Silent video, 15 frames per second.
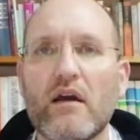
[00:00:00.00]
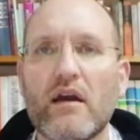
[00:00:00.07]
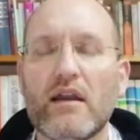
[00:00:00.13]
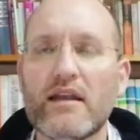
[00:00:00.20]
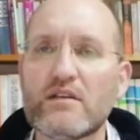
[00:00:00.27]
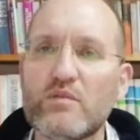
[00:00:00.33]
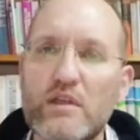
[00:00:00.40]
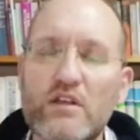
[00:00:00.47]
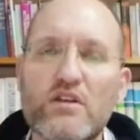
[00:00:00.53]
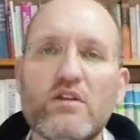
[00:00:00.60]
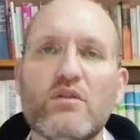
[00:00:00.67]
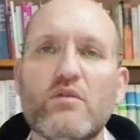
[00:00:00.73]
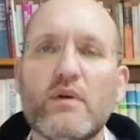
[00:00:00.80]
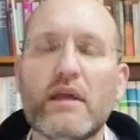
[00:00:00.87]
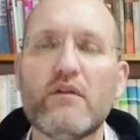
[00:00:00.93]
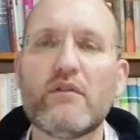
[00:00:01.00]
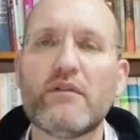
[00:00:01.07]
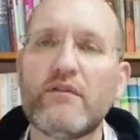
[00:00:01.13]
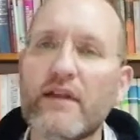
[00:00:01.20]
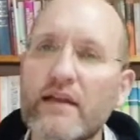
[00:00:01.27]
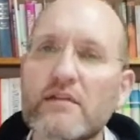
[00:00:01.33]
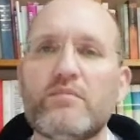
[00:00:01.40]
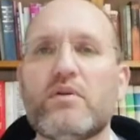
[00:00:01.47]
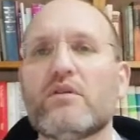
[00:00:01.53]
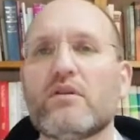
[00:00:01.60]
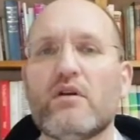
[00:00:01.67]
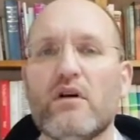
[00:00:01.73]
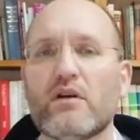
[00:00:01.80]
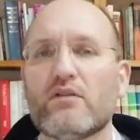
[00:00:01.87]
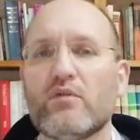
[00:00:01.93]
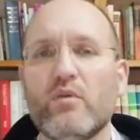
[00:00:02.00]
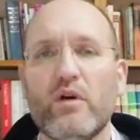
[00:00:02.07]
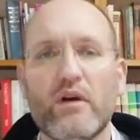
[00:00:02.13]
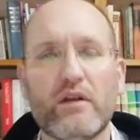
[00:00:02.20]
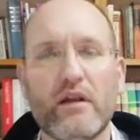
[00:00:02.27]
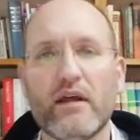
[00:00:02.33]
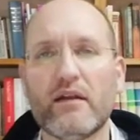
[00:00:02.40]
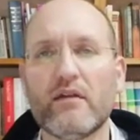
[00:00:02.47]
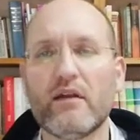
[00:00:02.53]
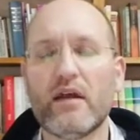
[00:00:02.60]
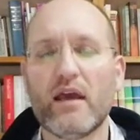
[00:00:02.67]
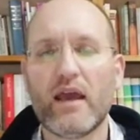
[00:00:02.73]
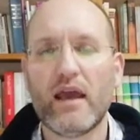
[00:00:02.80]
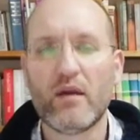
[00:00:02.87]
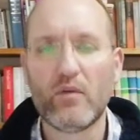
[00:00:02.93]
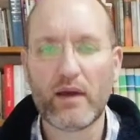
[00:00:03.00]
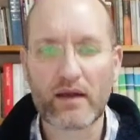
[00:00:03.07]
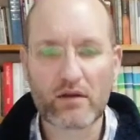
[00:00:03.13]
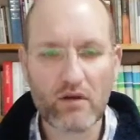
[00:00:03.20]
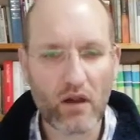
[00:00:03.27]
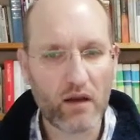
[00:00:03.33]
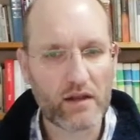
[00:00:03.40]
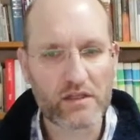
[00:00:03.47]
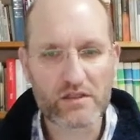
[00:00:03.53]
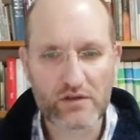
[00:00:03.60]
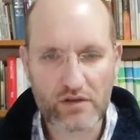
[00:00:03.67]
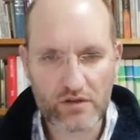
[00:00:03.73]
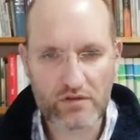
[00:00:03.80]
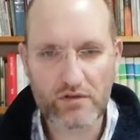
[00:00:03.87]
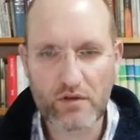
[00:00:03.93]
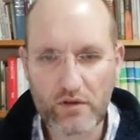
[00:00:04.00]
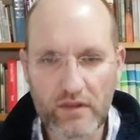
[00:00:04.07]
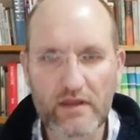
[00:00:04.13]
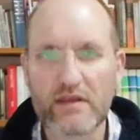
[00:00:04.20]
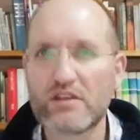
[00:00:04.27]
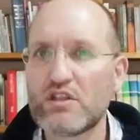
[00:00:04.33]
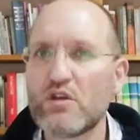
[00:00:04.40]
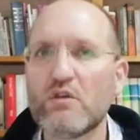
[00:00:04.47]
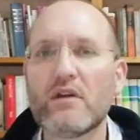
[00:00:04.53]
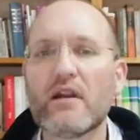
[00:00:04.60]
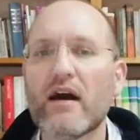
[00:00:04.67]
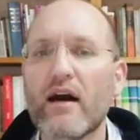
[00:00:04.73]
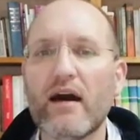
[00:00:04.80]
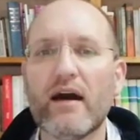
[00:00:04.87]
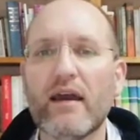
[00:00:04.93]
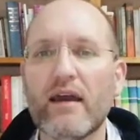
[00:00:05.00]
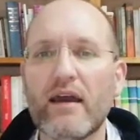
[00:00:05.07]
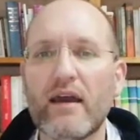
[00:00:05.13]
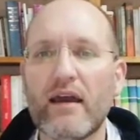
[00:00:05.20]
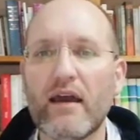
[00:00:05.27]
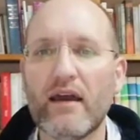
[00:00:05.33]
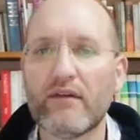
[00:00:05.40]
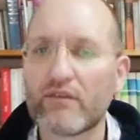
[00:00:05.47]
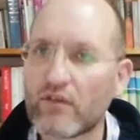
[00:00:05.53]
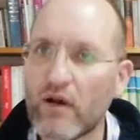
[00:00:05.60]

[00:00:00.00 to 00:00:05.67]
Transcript: And as we do, we reflect upon God's word and, and we acknowledge the truth is you and I have